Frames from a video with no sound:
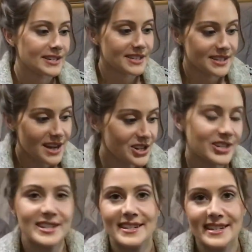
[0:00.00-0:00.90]
such a
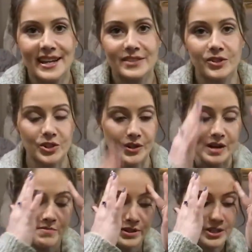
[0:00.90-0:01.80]
successful
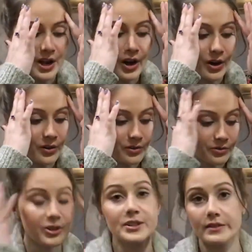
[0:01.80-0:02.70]
trip. So,
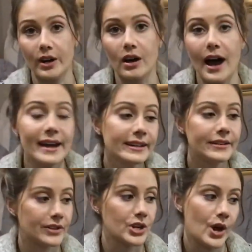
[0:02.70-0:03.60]
first of all, I didn't
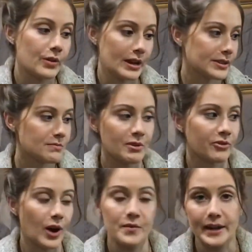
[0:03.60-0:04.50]
even know this
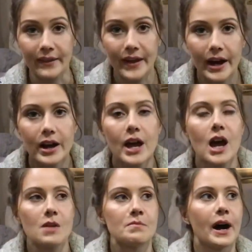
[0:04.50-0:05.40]
before I went in there,
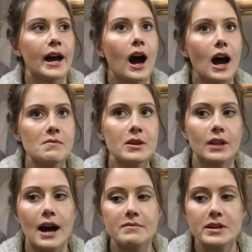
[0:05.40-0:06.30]
but Hobby
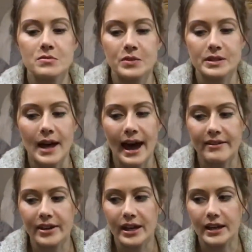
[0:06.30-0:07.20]
Lobby was
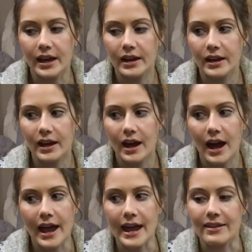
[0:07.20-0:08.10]
having
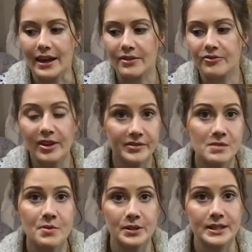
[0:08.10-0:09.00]
a like
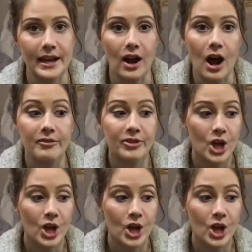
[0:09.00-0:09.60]
50% off